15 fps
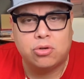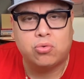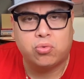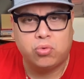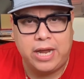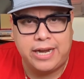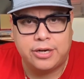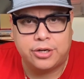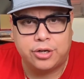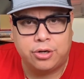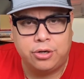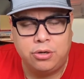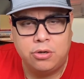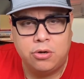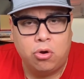
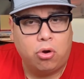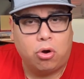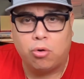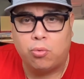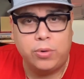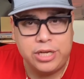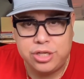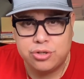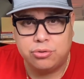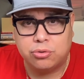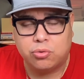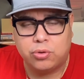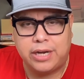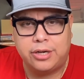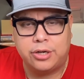creditor, original
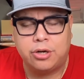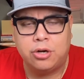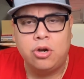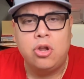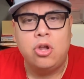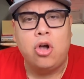creditor,